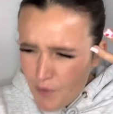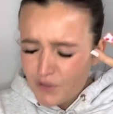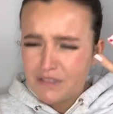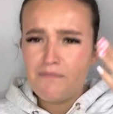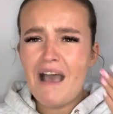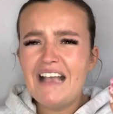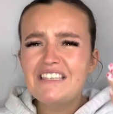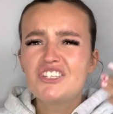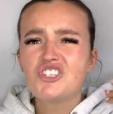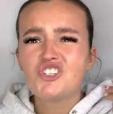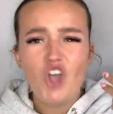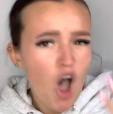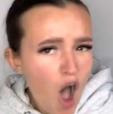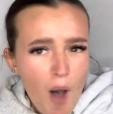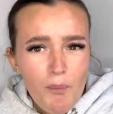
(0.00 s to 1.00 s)
My
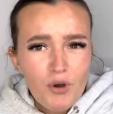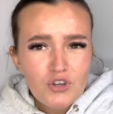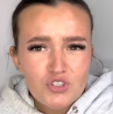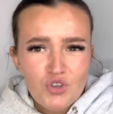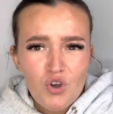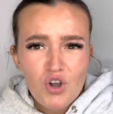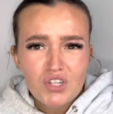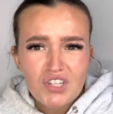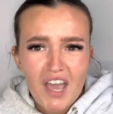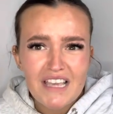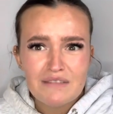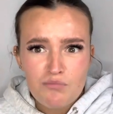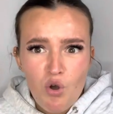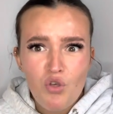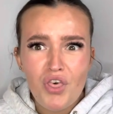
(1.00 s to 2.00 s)
Starbucks order is
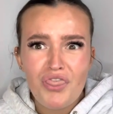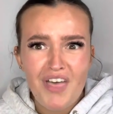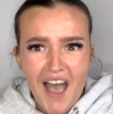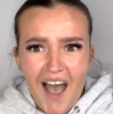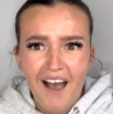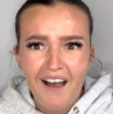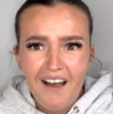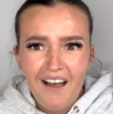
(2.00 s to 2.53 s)
more than that.